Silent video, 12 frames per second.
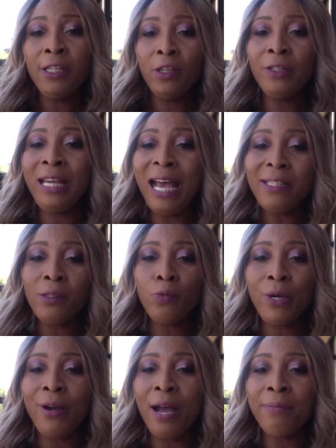So that's
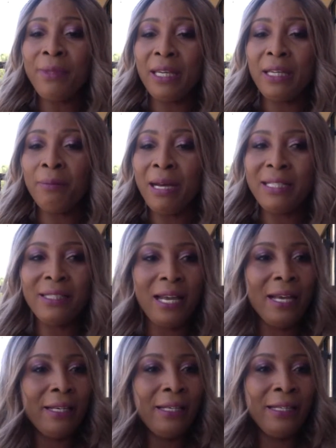where I'm taking my channel.